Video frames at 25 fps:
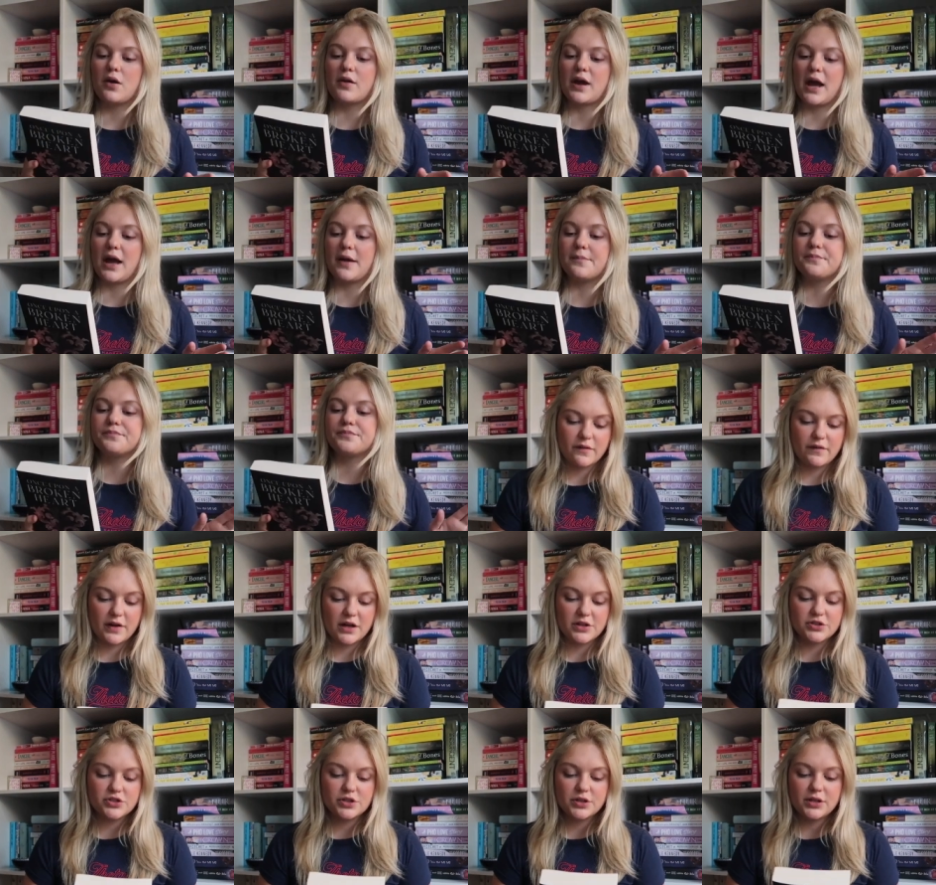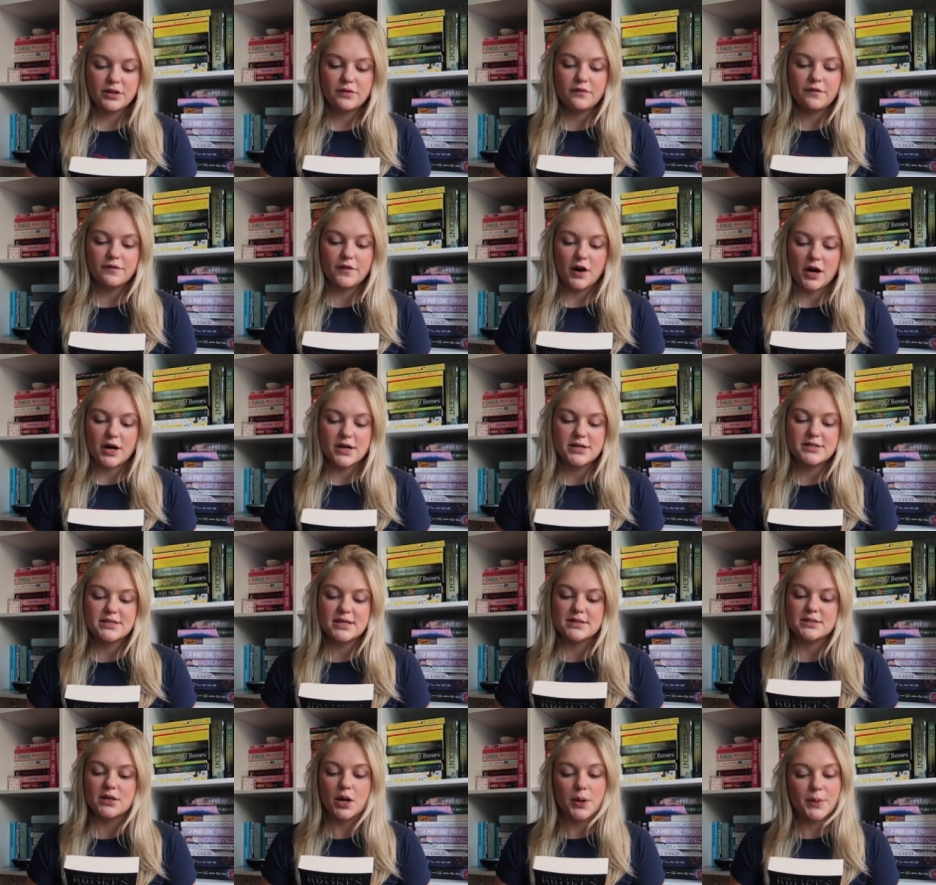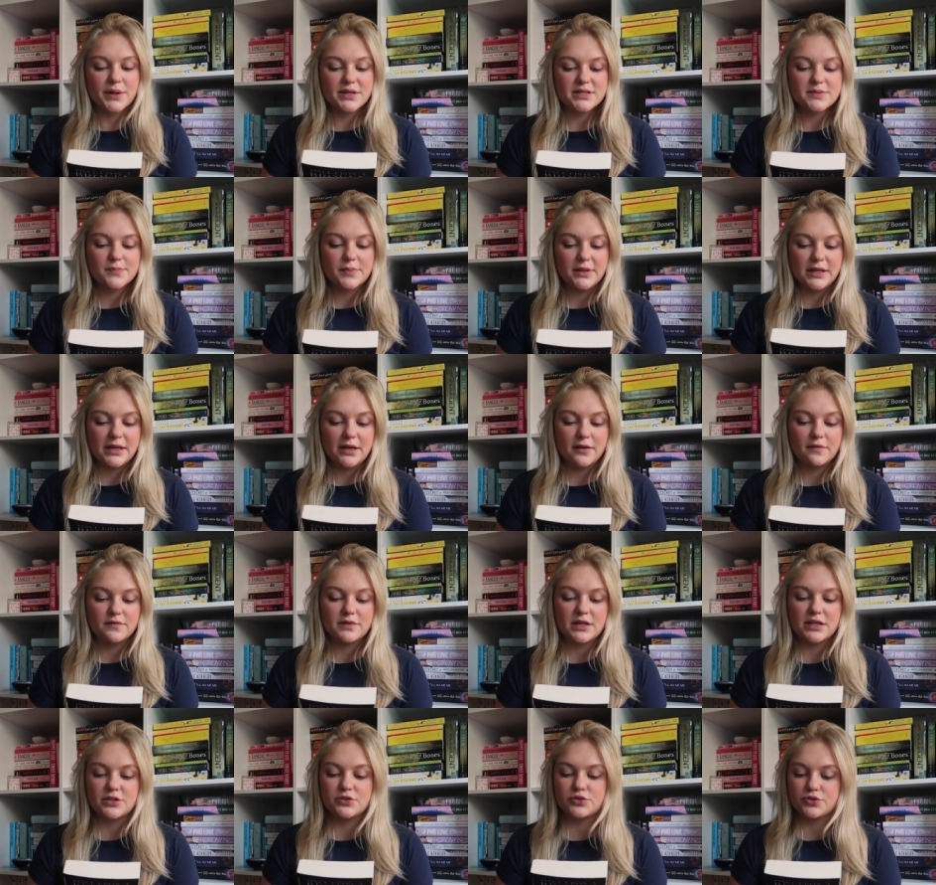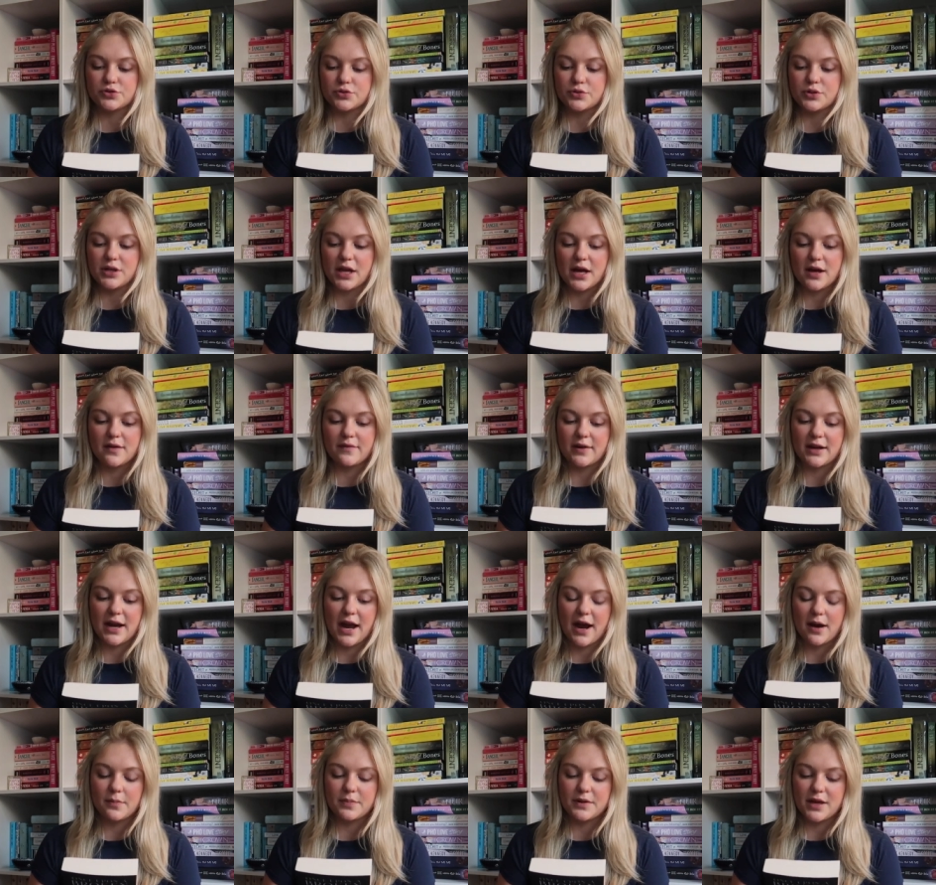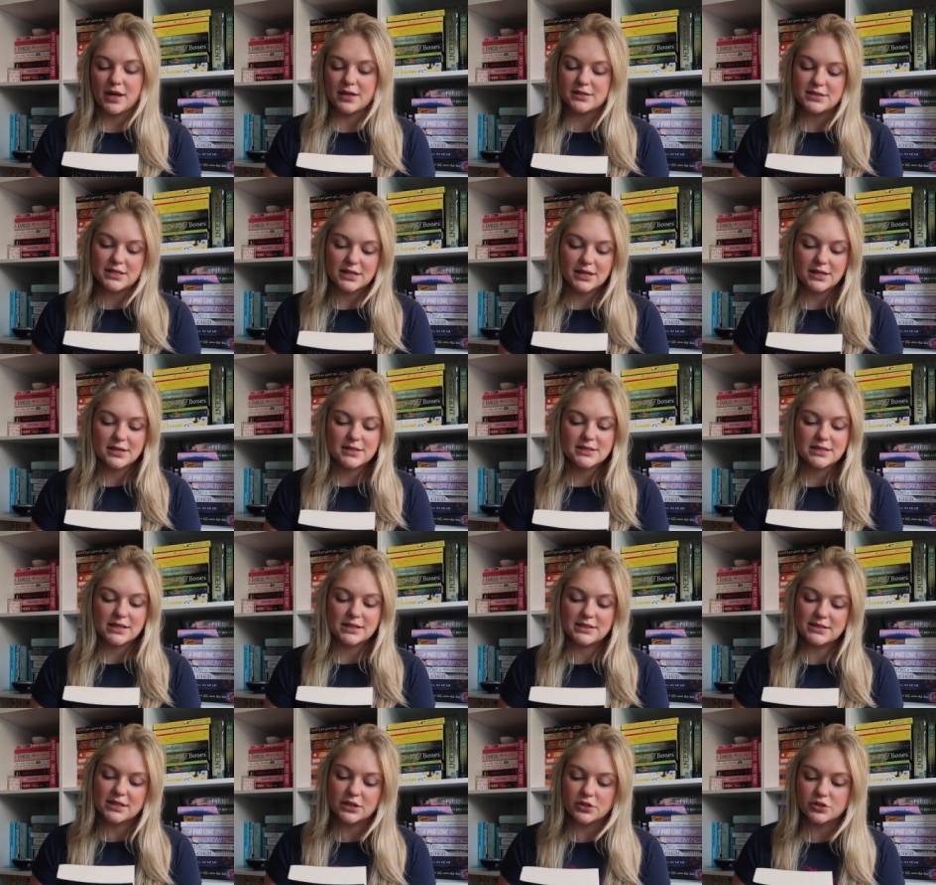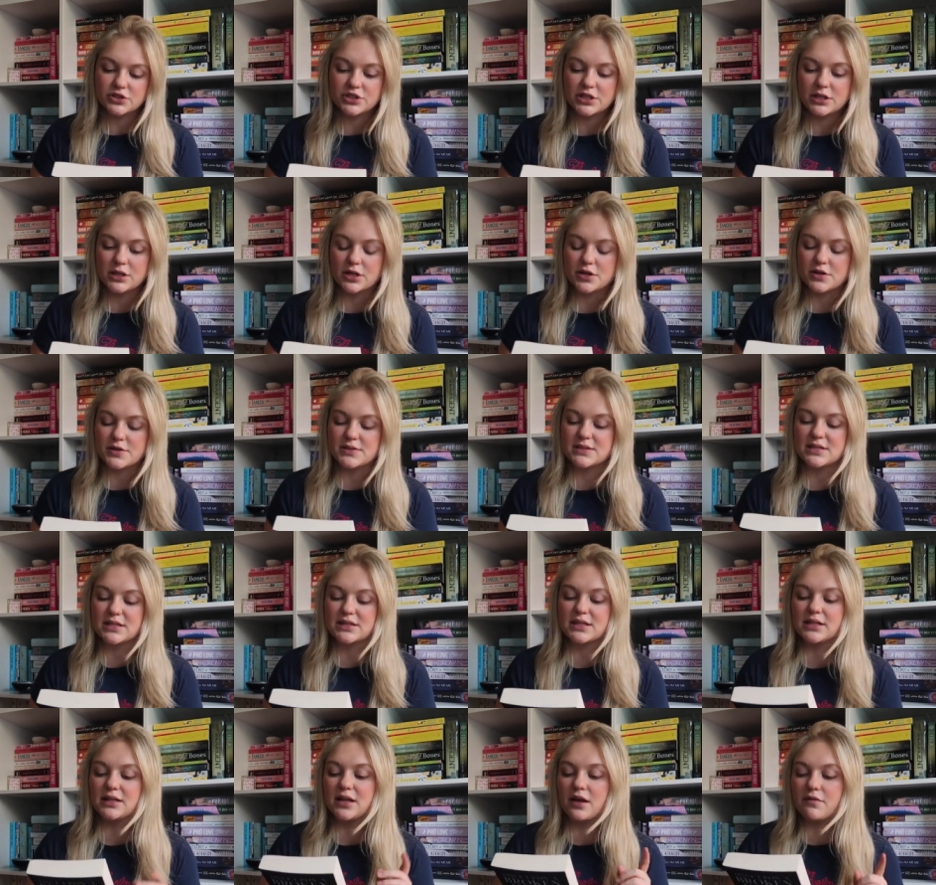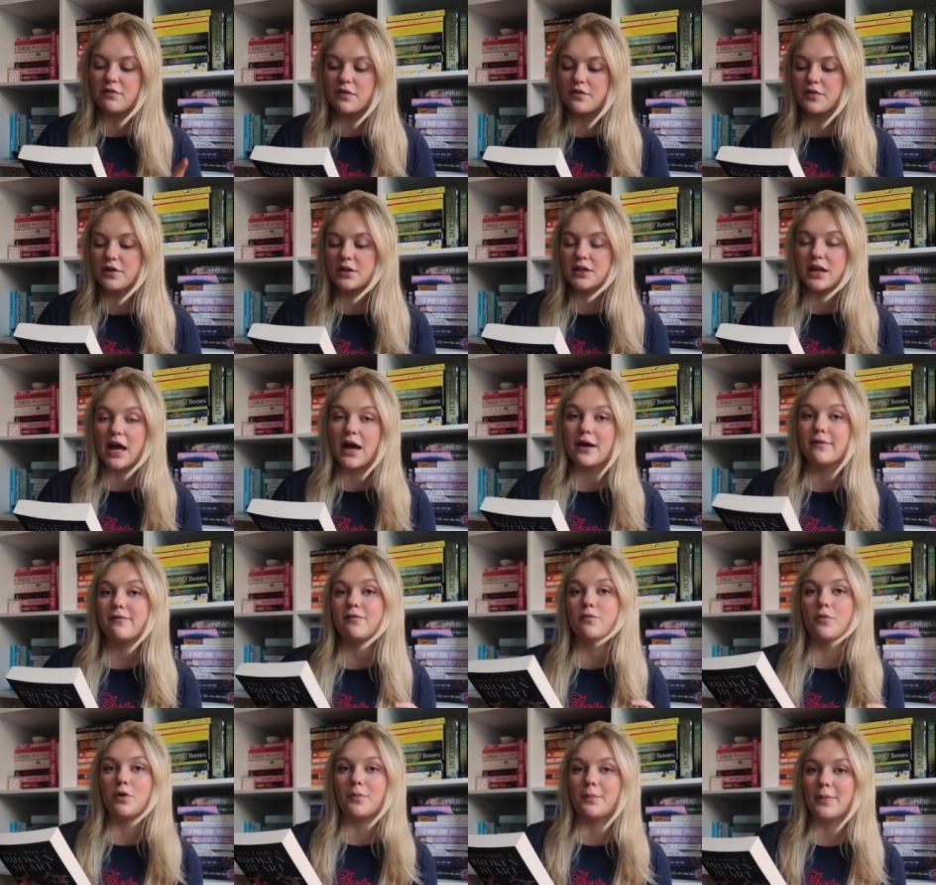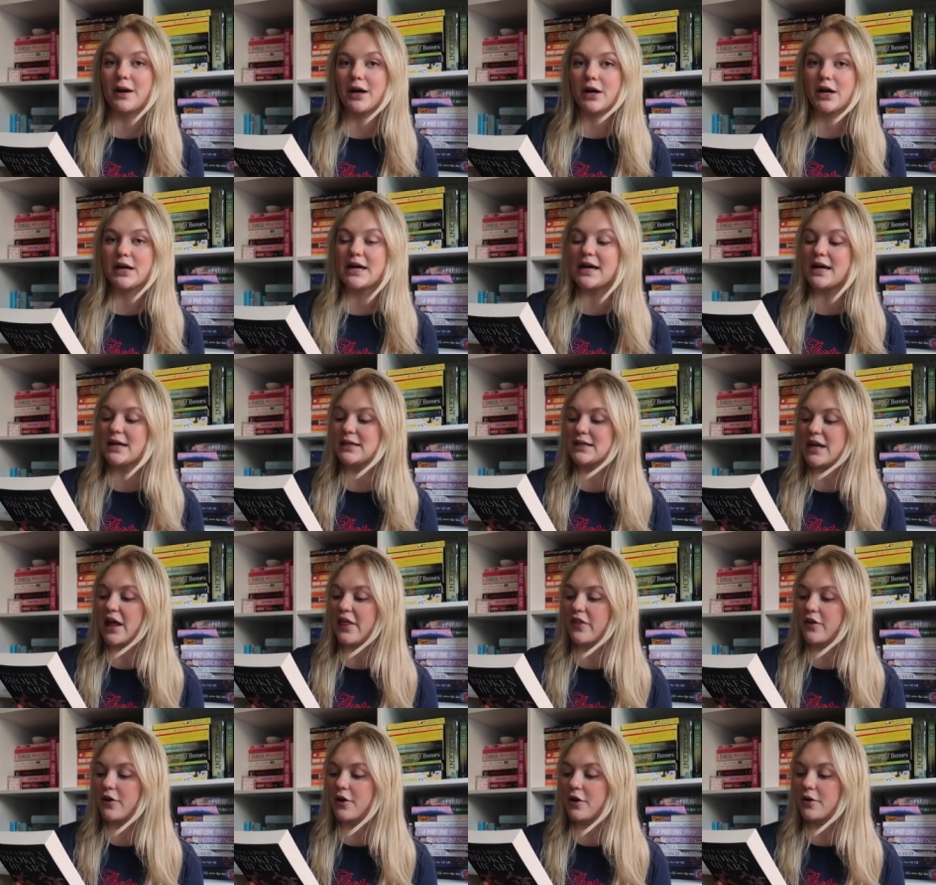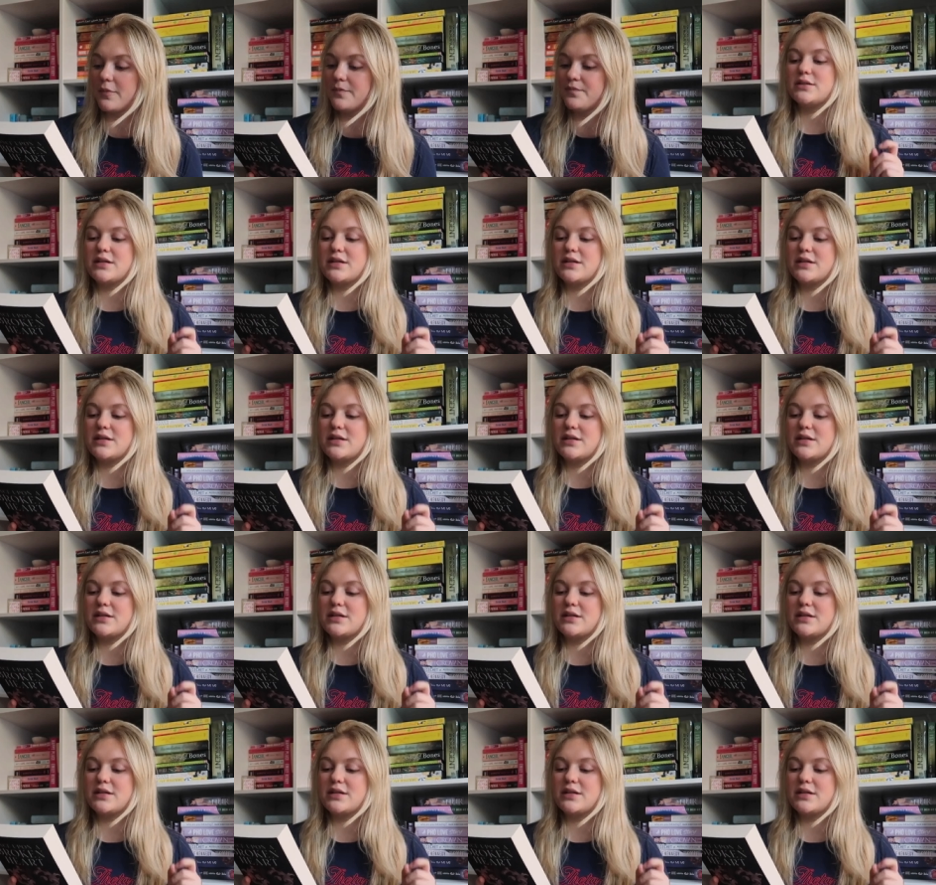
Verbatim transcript: Okay, Evangeline Fox has always believed in true love and happy endings until she learns that the love of her life will marry another.